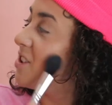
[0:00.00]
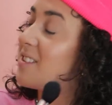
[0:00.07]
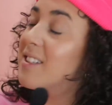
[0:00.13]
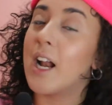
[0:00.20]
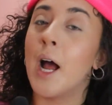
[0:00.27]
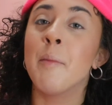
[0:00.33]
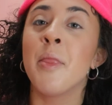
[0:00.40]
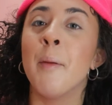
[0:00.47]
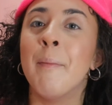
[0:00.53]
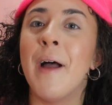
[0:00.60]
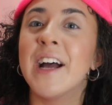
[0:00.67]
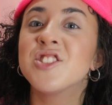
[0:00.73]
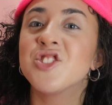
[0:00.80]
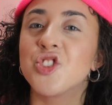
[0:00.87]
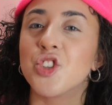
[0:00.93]
She said, I'm the
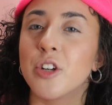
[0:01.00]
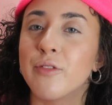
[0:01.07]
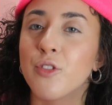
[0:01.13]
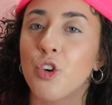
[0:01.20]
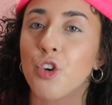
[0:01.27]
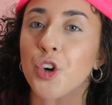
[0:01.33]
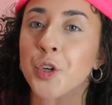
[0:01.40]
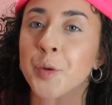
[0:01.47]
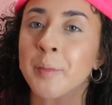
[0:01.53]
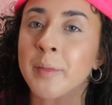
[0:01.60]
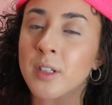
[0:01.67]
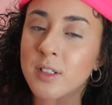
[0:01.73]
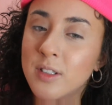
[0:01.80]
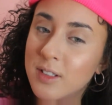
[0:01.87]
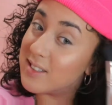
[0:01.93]
master of chrome.
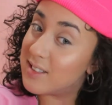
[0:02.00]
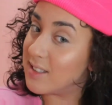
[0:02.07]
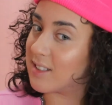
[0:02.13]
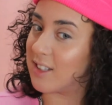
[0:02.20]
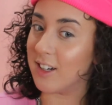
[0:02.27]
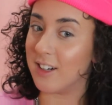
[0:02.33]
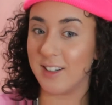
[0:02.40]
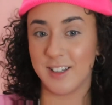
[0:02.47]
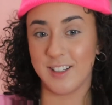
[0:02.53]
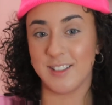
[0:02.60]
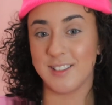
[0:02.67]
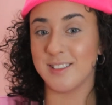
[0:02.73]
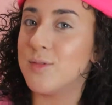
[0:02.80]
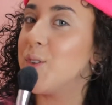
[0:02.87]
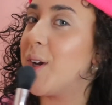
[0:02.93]
This is
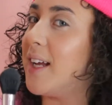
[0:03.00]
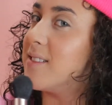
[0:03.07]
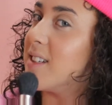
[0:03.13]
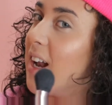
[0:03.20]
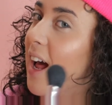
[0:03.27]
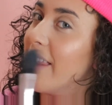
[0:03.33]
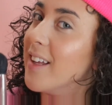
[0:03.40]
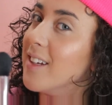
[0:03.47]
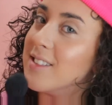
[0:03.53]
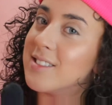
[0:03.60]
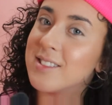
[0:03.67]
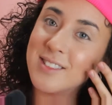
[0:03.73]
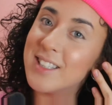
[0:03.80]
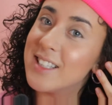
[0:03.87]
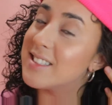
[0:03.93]
good. You can't deny
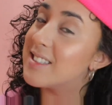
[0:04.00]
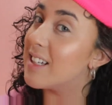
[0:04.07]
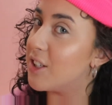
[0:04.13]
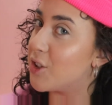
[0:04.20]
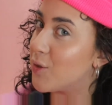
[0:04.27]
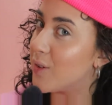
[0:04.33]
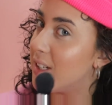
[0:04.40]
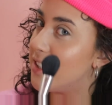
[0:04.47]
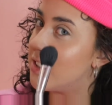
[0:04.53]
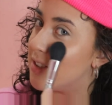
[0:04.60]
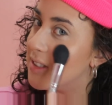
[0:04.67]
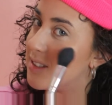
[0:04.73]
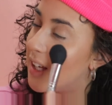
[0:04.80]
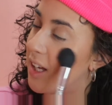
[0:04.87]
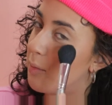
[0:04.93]
this. This literally
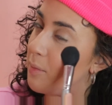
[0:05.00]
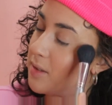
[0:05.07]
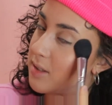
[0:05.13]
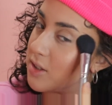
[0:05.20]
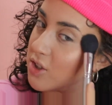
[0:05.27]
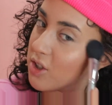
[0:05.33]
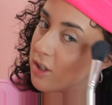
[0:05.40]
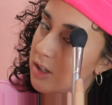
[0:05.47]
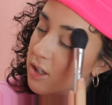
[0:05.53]
just gave me such a